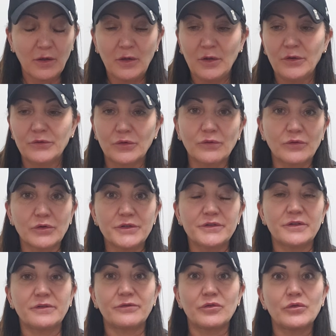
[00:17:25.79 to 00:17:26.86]
So for instance,
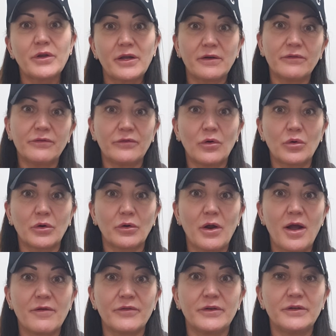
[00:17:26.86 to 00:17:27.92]
if you take a photograph
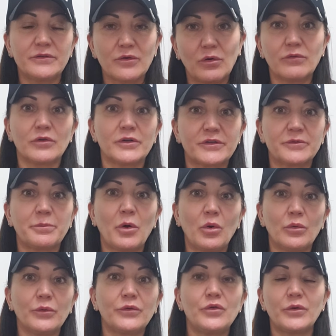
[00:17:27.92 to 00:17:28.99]
and it's
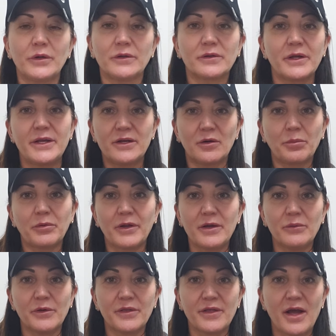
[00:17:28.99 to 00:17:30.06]
overexposed, you can later play
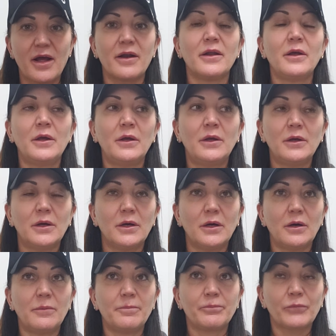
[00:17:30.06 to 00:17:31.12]
with that
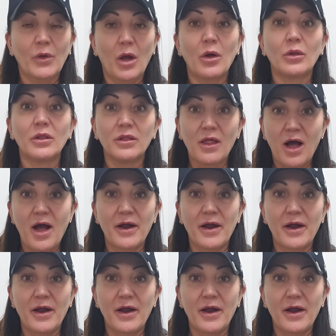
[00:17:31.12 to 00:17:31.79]
a lot.